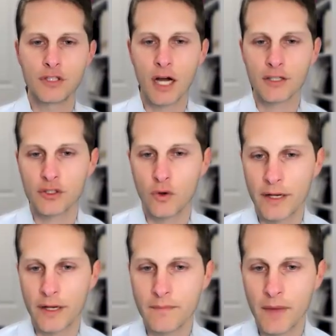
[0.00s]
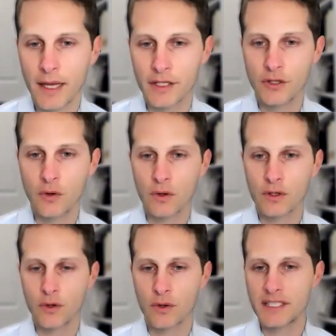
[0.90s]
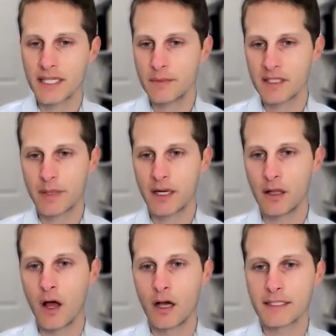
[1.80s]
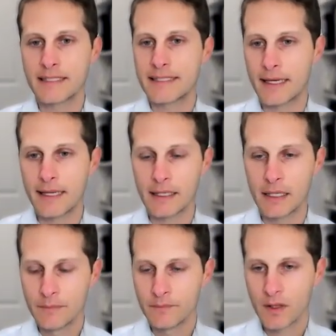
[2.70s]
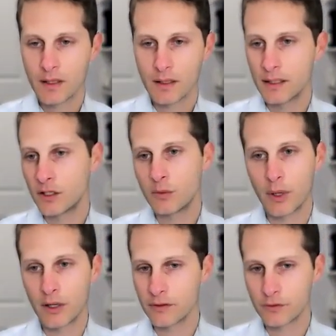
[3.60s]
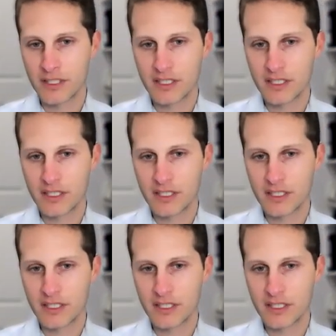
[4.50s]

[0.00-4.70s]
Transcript: Dr. Gordon, your team has been a long-standing clinical partner of